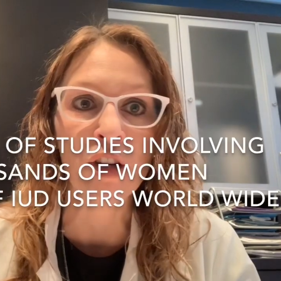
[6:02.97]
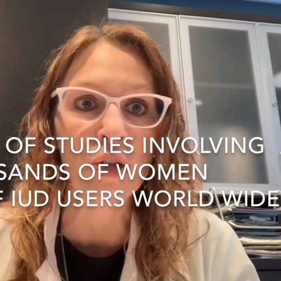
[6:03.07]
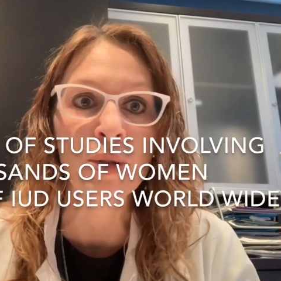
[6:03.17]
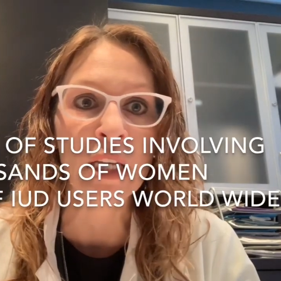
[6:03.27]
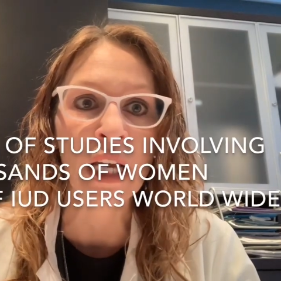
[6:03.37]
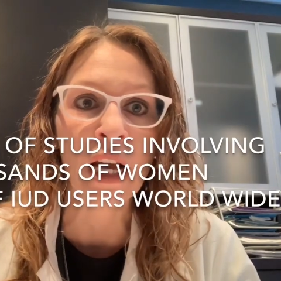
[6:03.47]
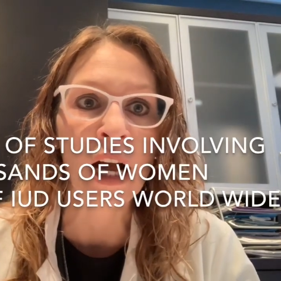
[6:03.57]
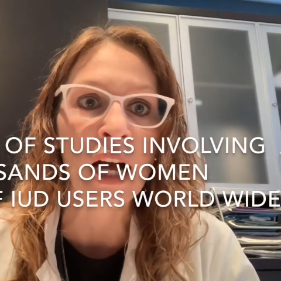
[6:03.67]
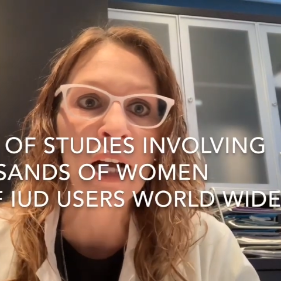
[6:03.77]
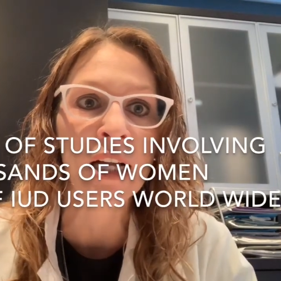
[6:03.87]
using
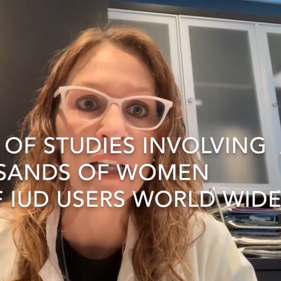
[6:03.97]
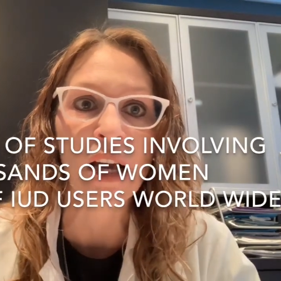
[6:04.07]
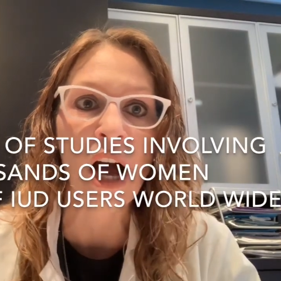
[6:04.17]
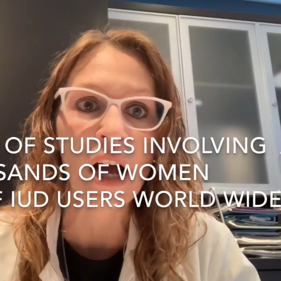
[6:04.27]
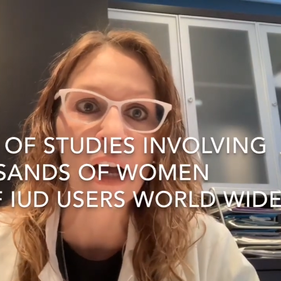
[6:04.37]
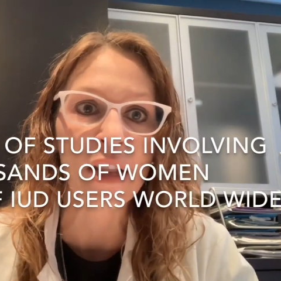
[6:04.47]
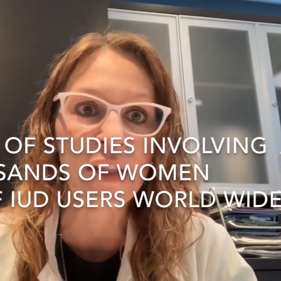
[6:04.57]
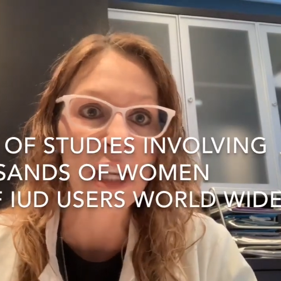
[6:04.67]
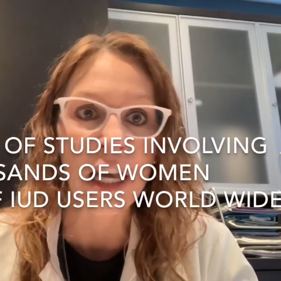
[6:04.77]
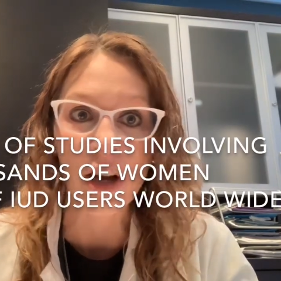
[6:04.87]

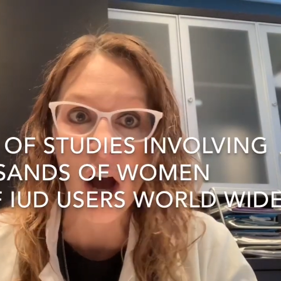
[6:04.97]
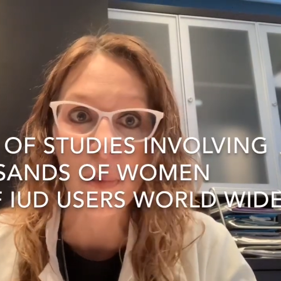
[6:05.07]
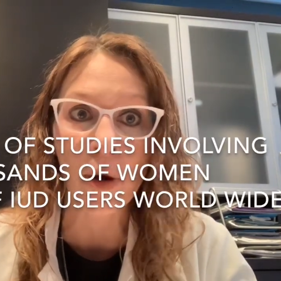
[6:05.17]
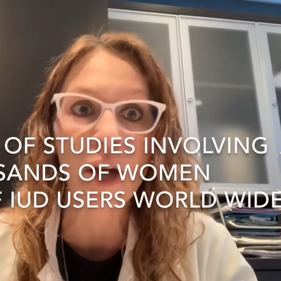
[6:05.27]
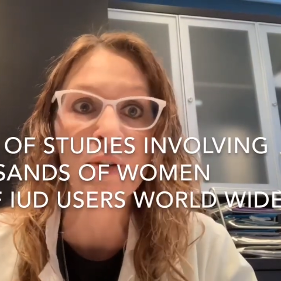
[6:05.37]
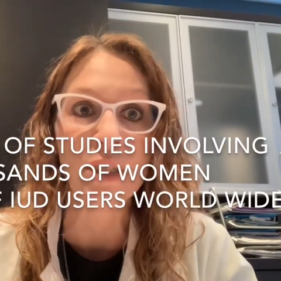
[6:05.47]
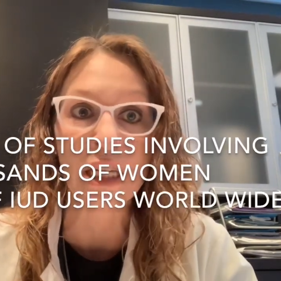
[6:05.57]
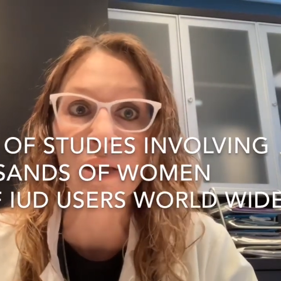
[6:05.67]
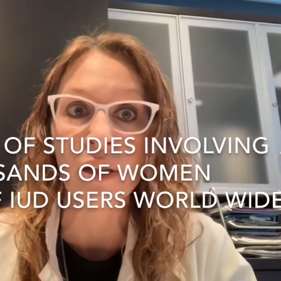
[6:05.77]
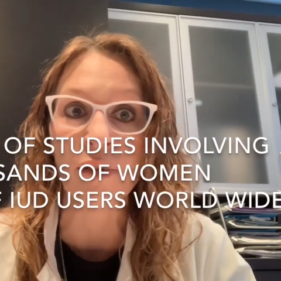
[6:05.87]
the copper IUD
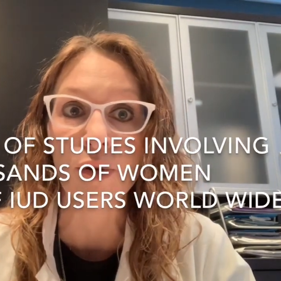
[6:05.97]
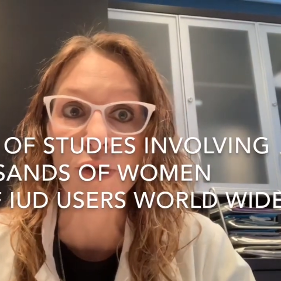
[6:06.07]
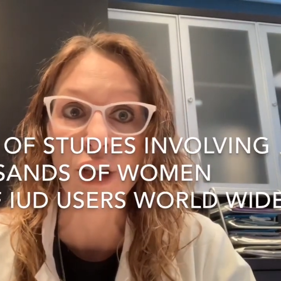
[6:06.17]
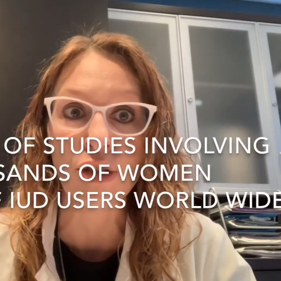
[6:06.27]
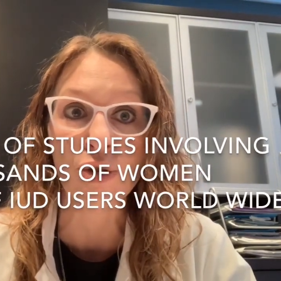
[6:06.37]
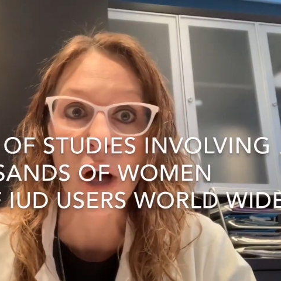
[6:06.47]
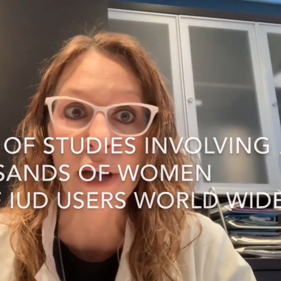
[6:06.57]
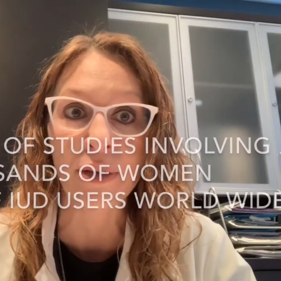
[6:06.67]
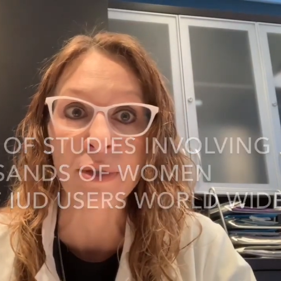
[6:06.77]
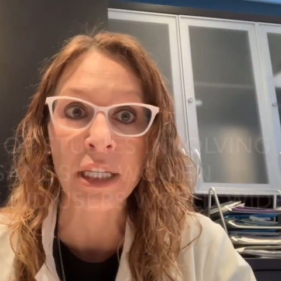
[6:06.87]
and the levonorgestrel
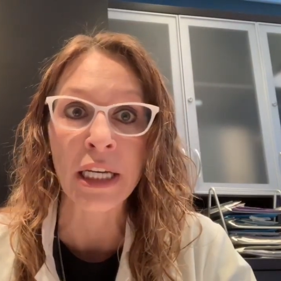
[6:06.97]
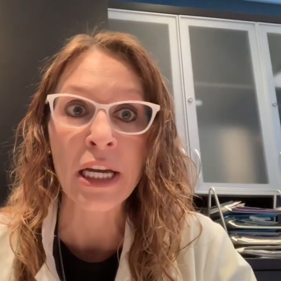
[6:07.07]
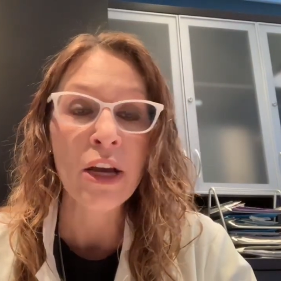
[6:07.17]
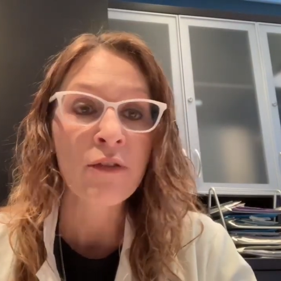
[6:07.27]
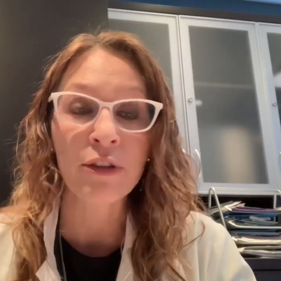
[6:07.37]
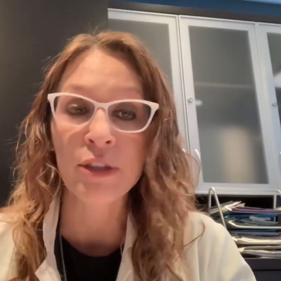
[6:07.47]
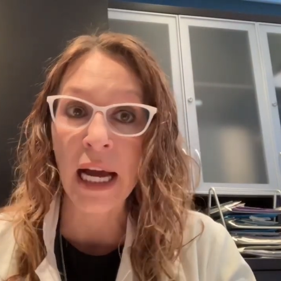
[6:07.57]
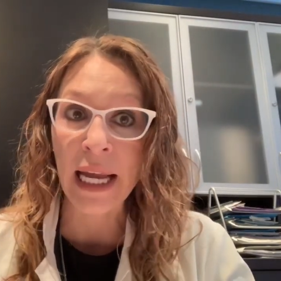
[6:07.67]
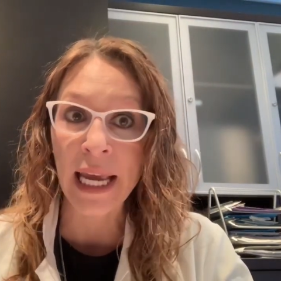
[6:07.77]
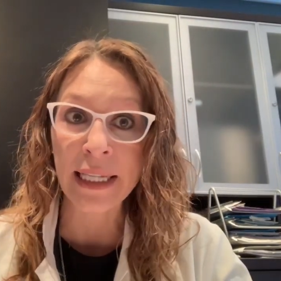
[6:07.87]
IUD for
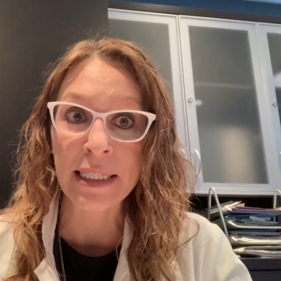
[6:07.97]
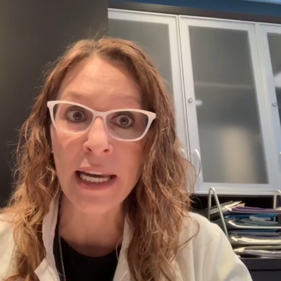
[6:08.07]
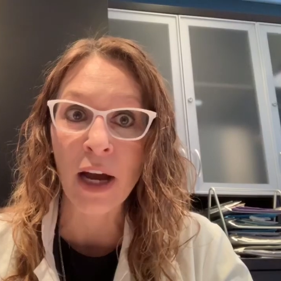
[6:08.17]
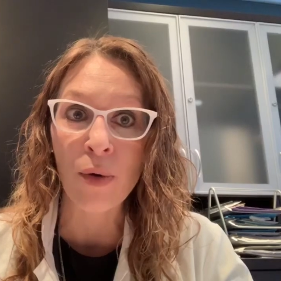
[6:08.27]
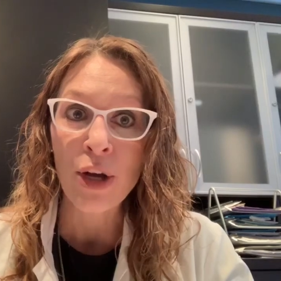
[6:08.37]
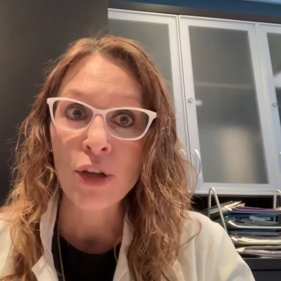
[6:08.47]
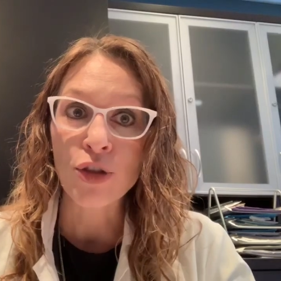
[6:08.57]
decades now.